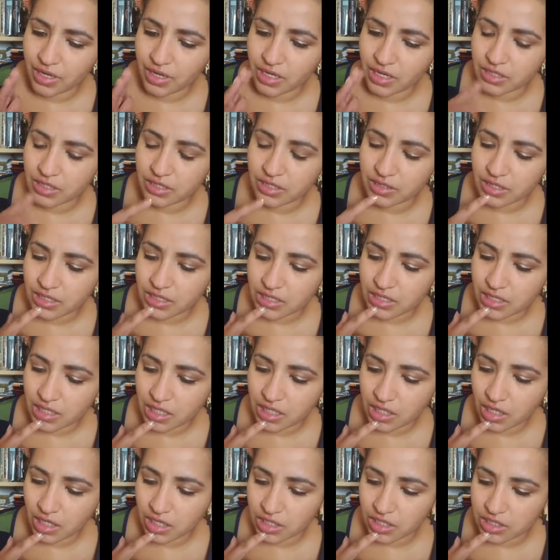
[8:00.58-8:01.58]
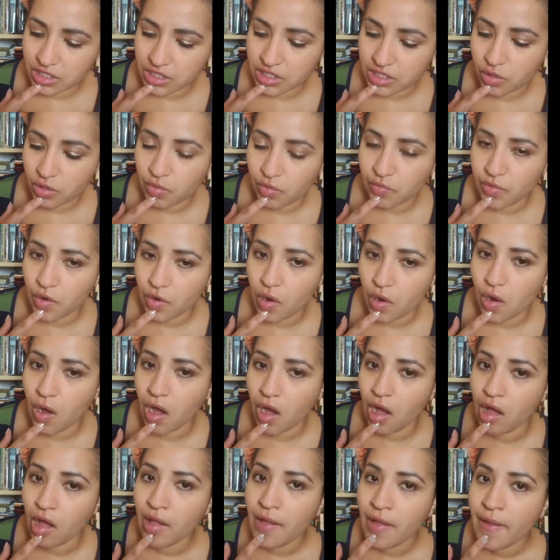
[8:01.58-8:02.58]
interesting, just
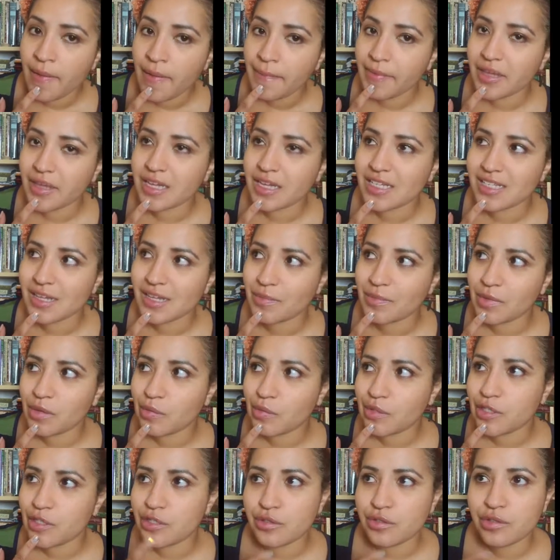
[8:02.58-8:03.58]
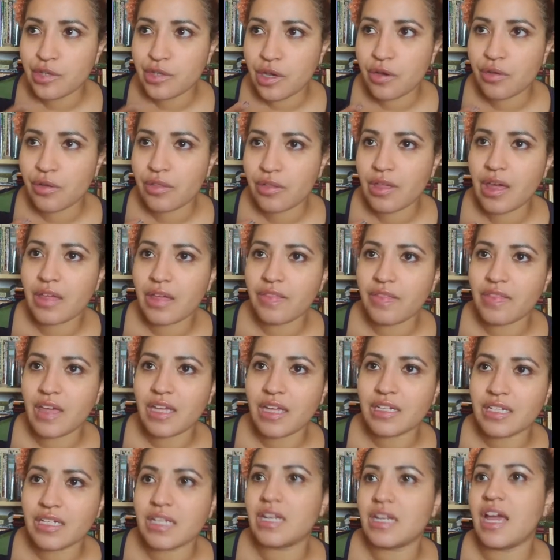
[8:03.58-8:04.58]
overall, because I mean we do know that they
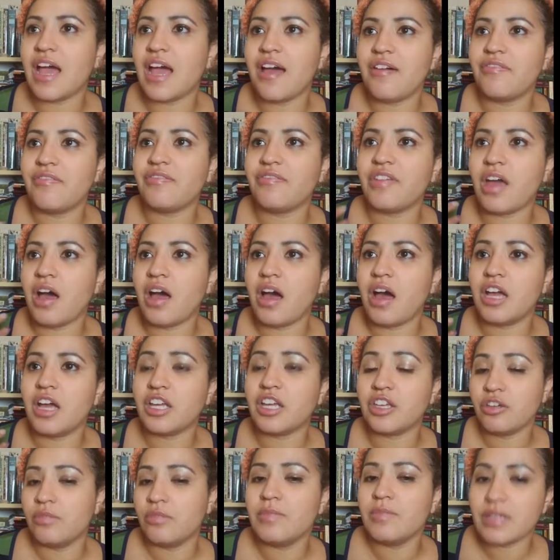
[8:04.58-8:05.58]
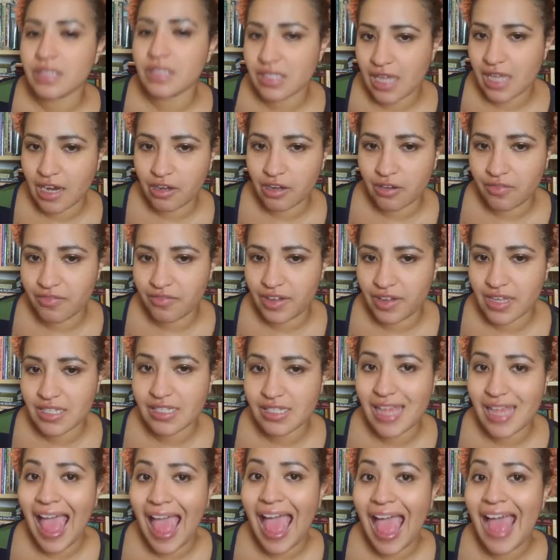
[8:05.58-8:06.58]
did have uh, human sacrifice
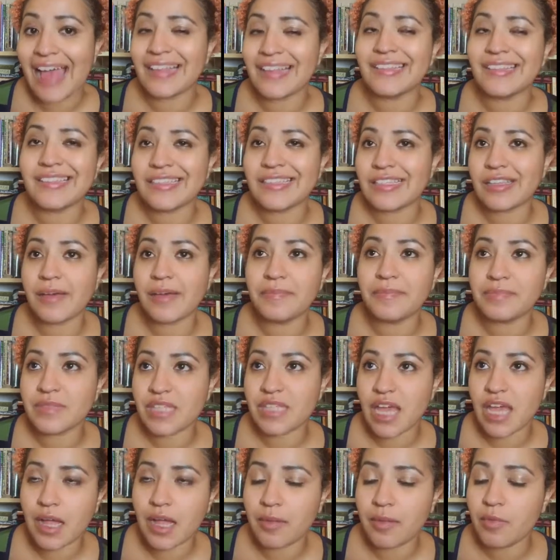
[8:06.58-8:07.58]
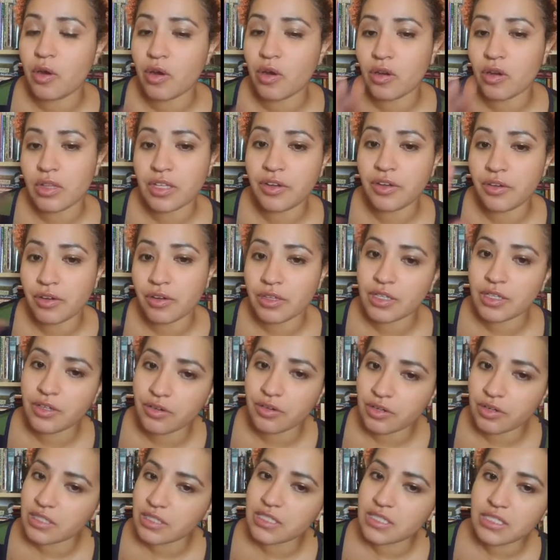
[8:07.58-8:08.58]
at some time, early, early,
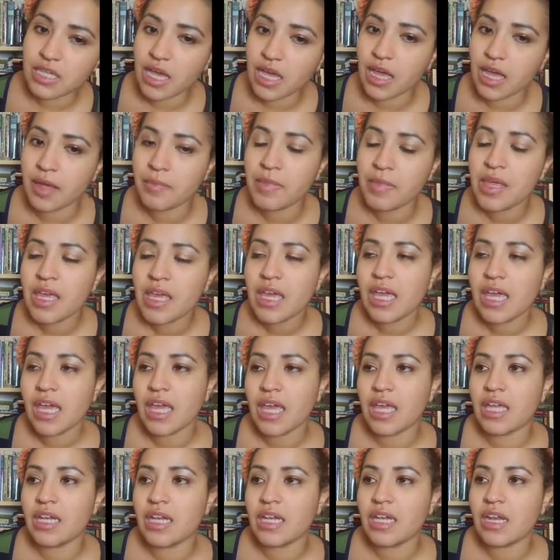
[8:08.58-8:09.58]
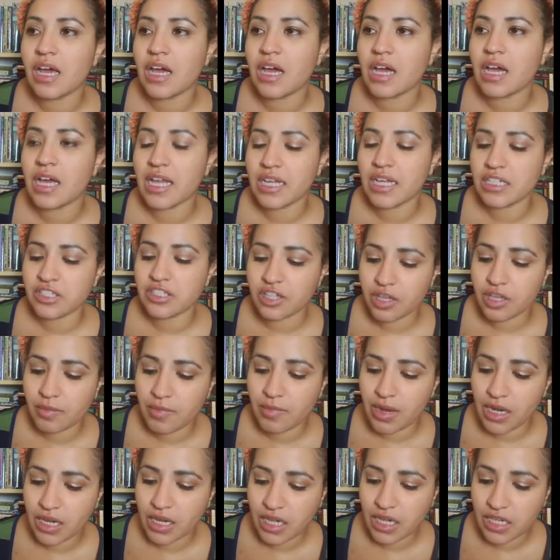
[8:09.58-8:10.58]
early time in uh, ancient
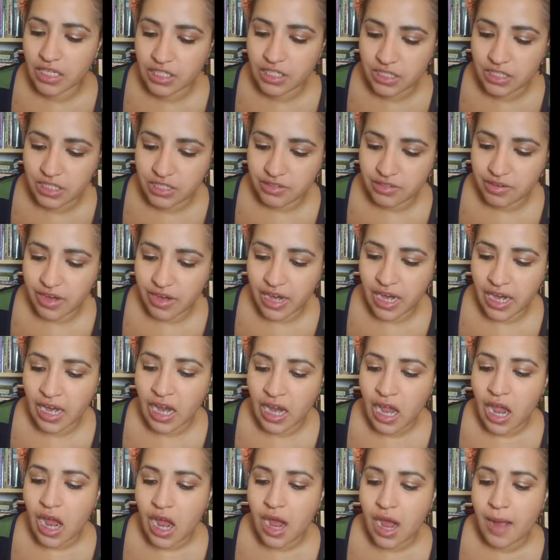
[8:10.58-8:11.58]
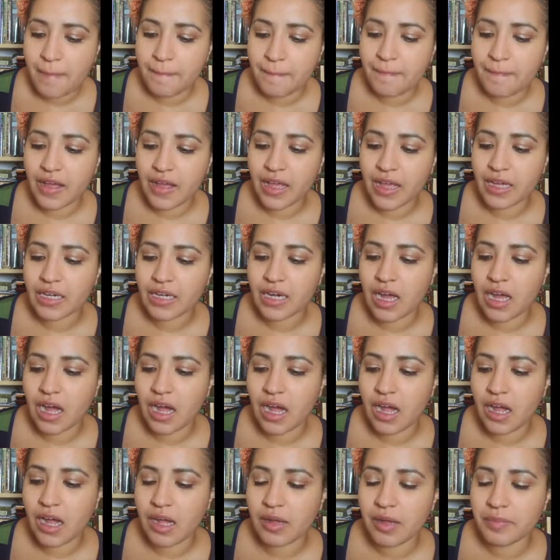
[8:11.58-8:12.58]
Kemetic history, but
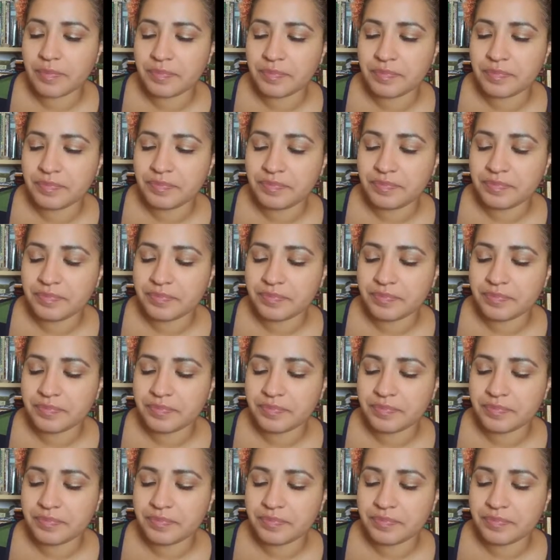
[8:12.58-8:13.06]
um,